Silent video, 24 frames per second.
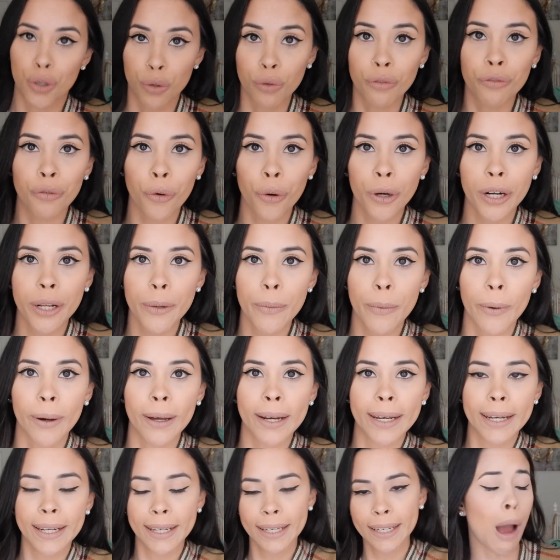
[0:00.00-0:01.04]

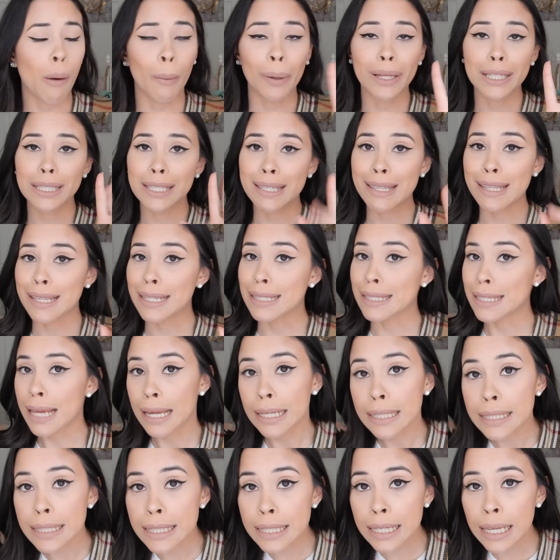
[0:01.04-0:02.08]
2:41. I went to the
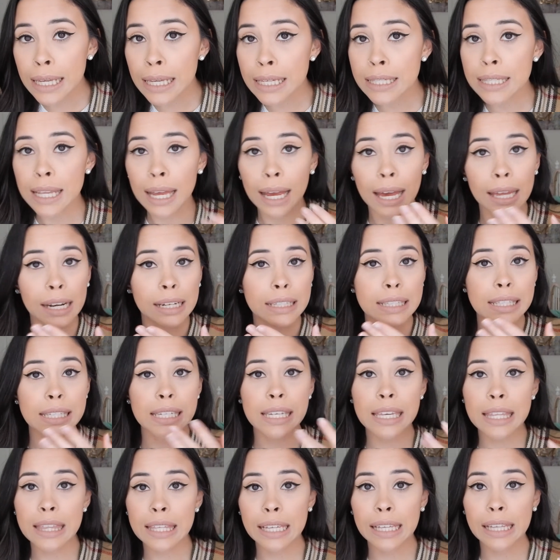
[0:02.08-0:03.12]
dentist, I got a
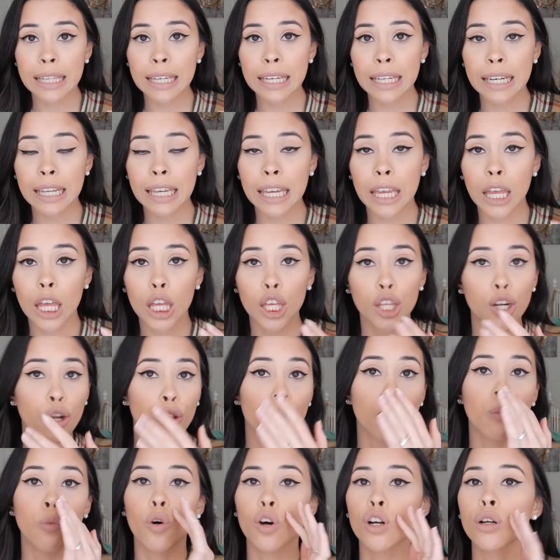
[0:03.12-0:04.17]
teeth cleaning, you know,
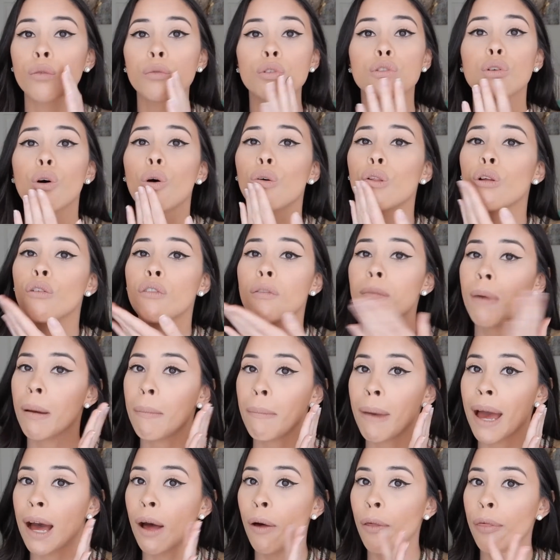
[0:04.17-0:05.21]
the water was all over my
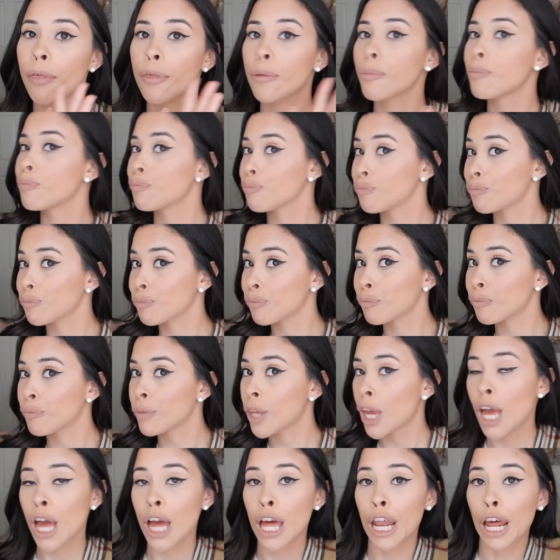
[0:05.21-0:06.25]
mouth.
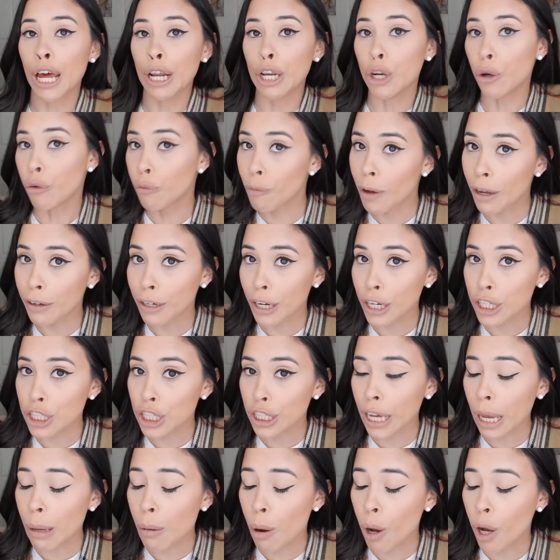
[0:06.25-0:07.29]
No
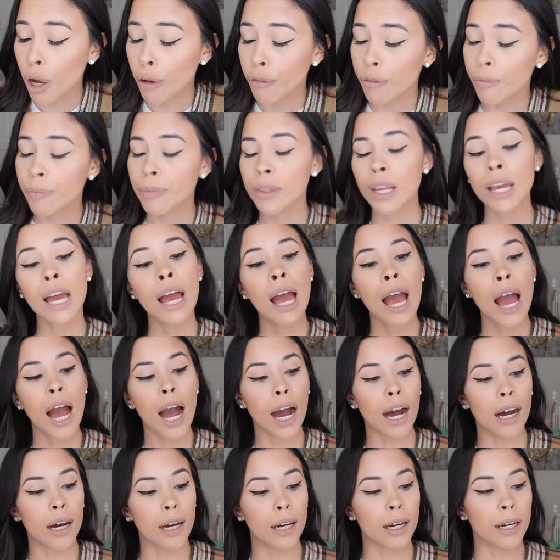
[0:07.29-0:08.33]
foundation came off.
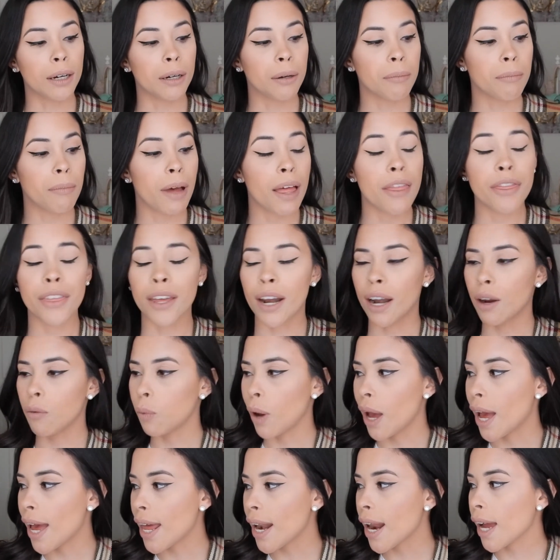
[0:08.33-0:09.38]
Then
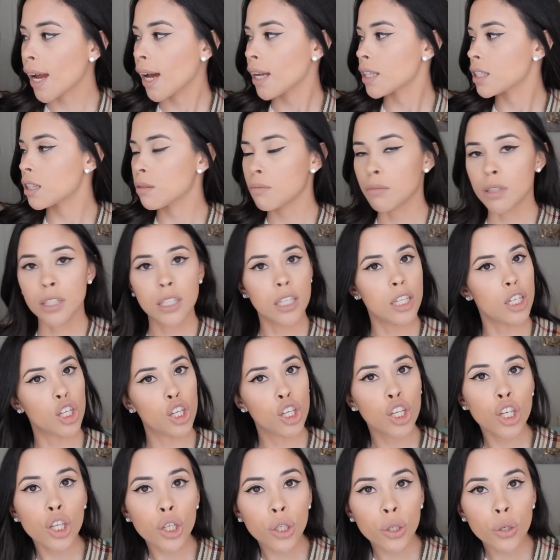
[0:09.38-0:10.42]
I got some
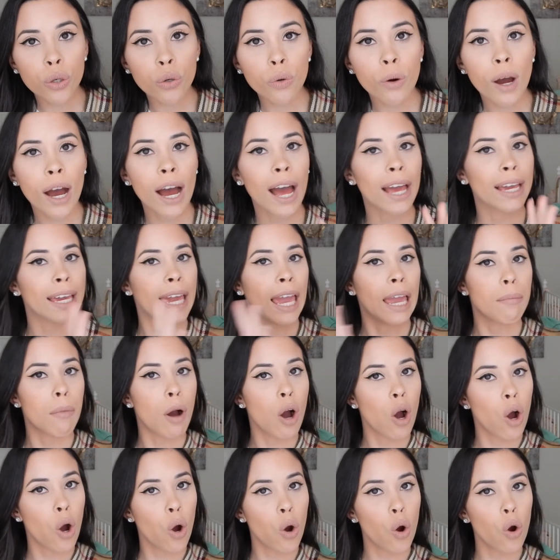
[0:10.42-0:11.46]
DQ, I came
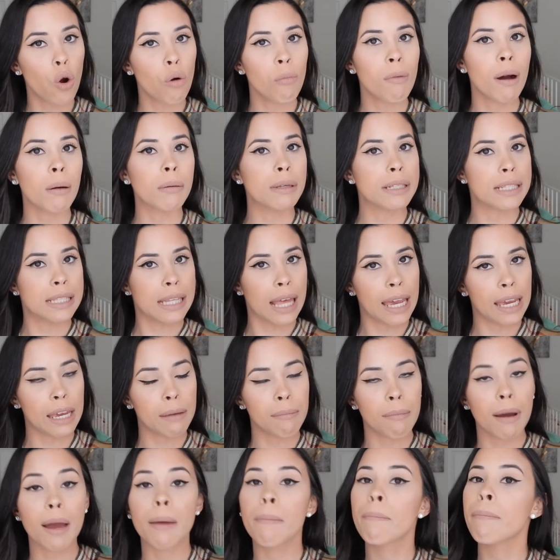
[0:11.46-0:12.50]
home, I was laying
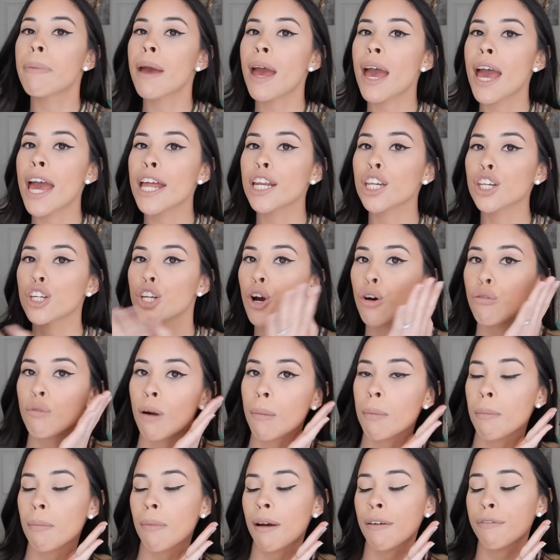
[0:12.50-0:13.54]
in my bed, you know,
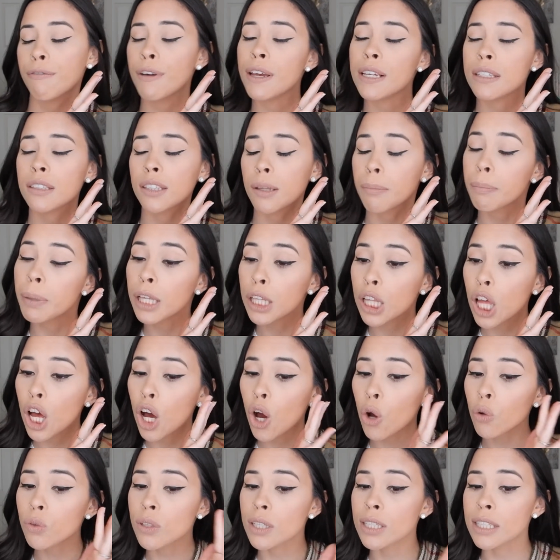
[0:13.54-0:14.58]
rubbing my face on the
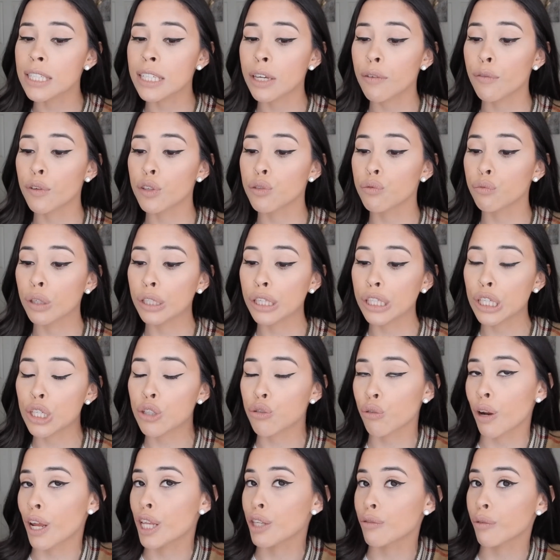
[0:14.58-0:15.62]
pillow to see if it's really
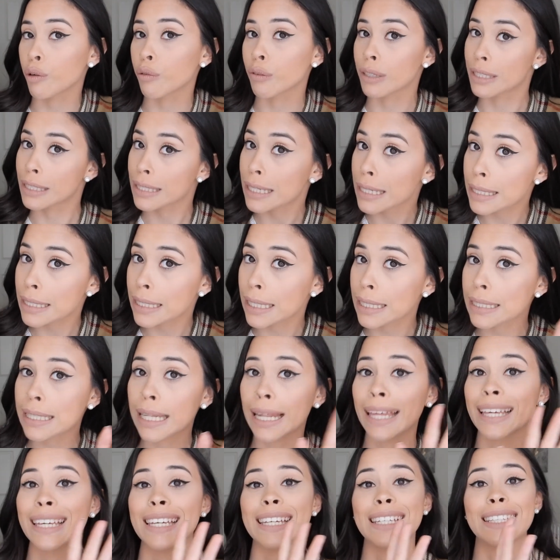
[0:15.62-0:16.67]
transfer resistant
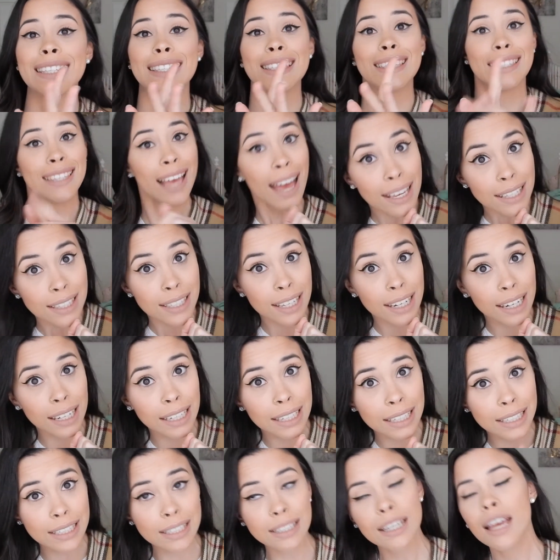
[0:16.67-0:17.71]
like it says it
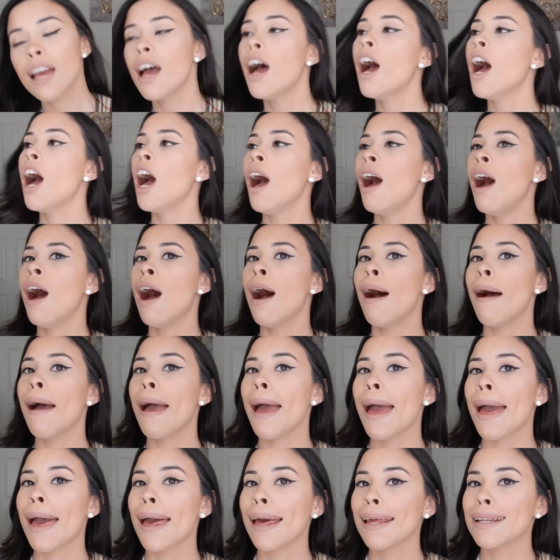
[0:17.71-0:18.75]
is.
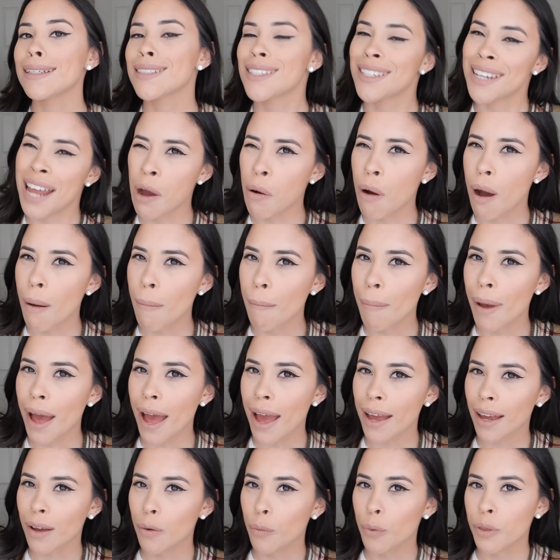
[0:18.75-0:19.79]
And now I'm
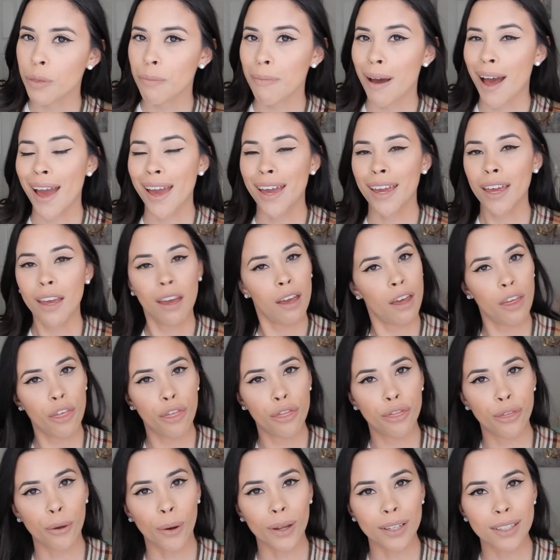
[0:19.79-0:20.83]
back with my
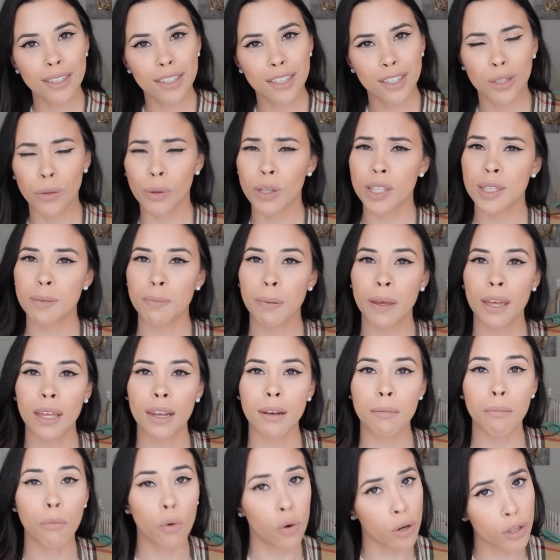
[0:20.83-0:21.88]
thoughts. So it's
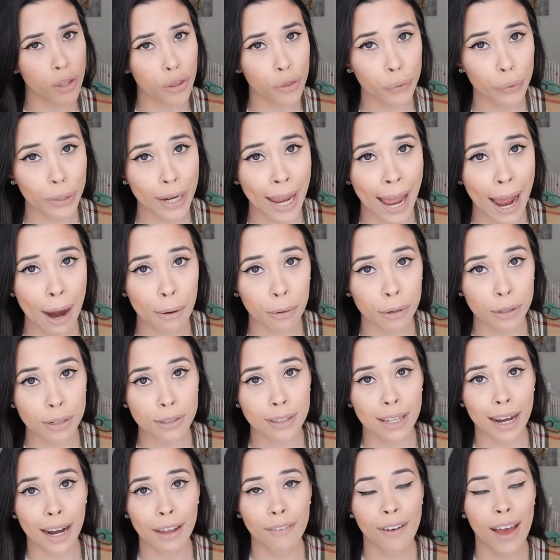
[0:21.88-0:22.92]
been more than 3 hours
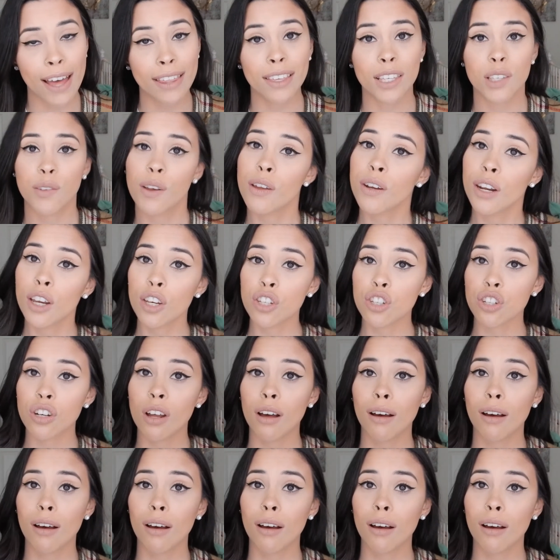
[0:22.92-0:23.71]
that I've had this foundation